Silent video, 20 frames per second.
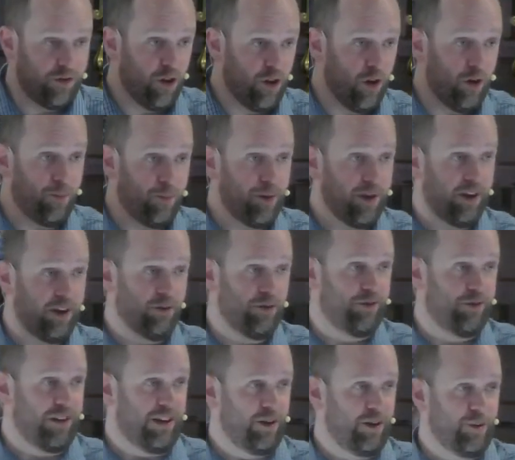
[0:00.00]
God being
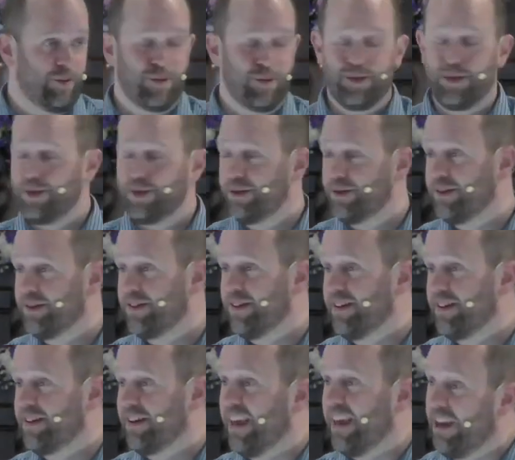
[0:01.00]
revealed.
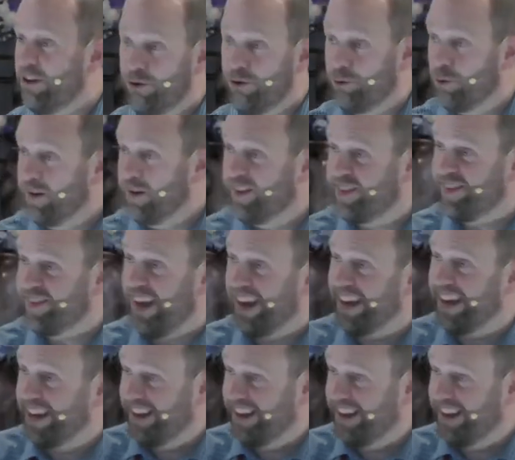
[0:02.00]
Here, as we sang in